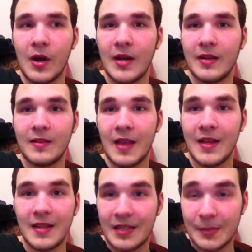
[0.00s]

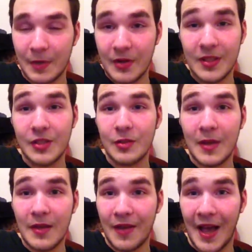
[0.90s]
any experiences you
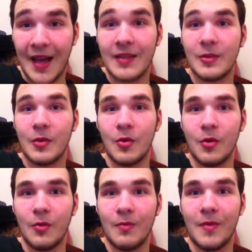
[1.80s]
may have had
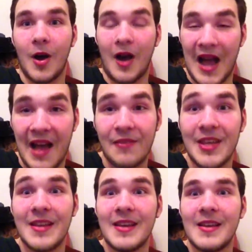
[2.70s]
or are having,